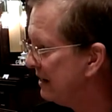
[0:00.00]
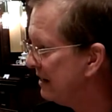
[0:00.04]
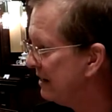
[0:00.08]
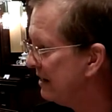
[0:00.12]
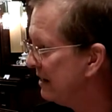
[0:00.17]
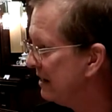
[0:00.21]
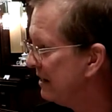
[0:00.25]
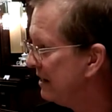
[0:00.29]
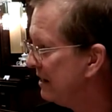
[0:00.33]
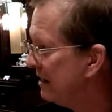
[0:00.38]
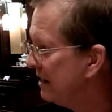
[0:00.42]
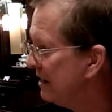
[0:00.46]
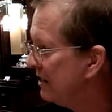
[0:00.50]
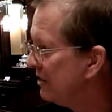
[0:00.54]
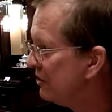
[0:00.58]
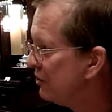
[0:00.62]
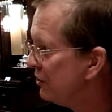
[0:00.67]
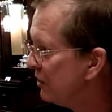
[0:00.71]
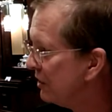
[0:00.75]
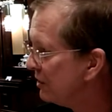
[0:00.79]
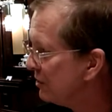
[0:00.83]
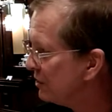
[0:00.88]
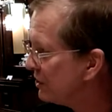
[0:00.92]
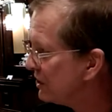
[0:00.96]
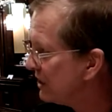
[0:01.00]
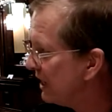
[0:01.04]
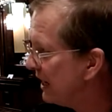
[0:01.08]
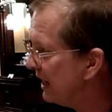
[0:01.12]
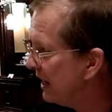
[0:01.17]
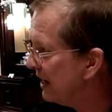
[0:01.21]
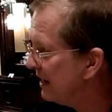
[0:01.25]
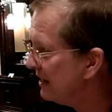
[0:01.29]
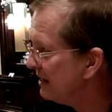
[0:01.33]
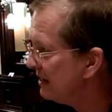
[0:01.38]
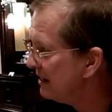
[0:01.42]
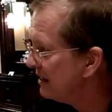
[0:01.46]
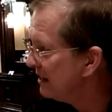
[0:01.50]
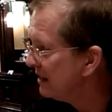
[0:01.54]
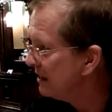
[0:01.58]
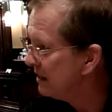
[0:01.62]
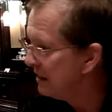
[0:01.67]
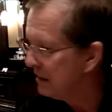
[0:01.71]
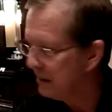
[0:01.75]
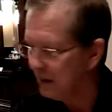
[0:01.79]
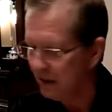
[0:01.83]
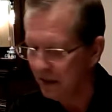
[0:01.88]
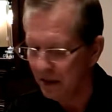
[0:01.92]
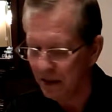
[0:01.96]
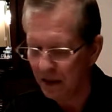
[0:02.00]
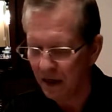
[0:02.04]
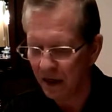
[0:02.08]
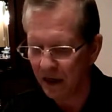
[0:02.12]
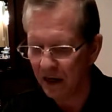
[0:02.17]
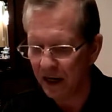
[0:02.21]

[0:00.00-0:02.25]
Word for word: Mm-hmm. Do you understand? Yes. Mm-hmm.